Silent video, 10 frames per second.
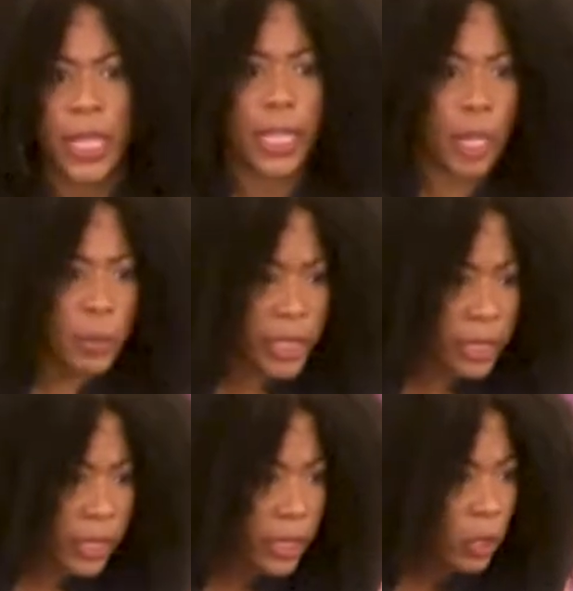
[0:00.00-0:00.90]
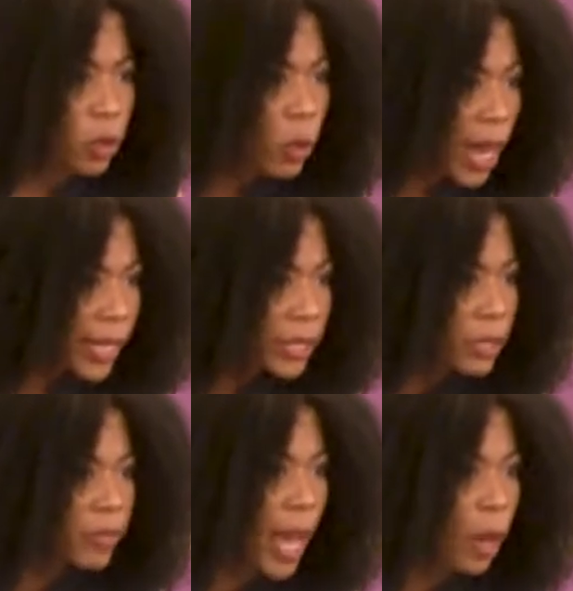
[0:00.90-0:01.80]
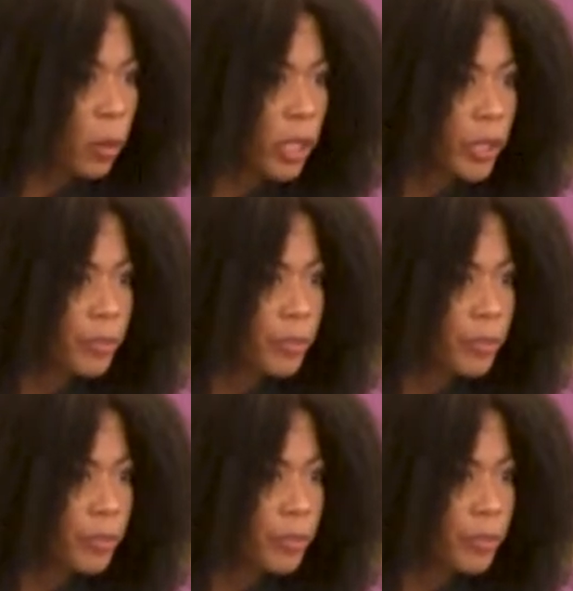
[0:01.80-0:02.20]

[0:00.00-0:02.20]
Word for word: Let me see who I can devour.